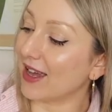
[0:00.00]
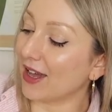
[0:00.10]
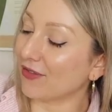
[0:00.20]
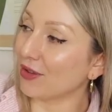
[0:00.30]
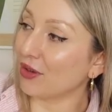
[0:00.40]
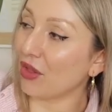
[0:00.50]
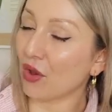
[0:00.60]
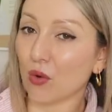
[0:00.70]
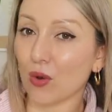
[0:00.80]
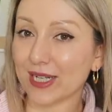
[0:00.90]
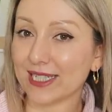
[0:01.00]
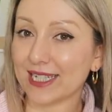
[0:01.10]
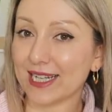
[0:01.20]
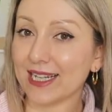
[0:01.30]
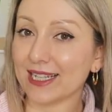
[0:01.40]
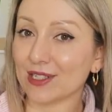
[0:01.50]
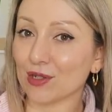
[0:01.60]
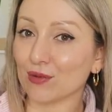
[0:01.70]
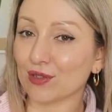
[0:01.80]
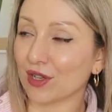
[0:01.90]
I feel like the quality is
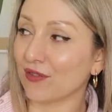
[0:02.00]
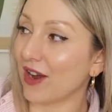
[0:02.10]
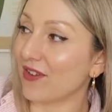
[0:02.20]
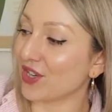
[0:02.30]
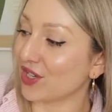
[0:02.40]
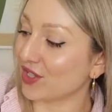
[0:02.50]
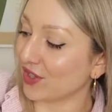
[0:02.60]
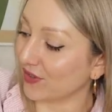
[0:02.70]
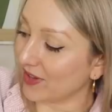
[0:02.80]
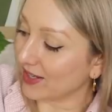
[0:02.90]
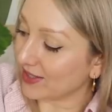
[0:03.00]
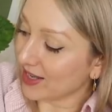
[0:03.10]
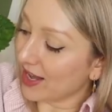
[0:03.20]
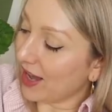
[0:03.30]
also very good on this.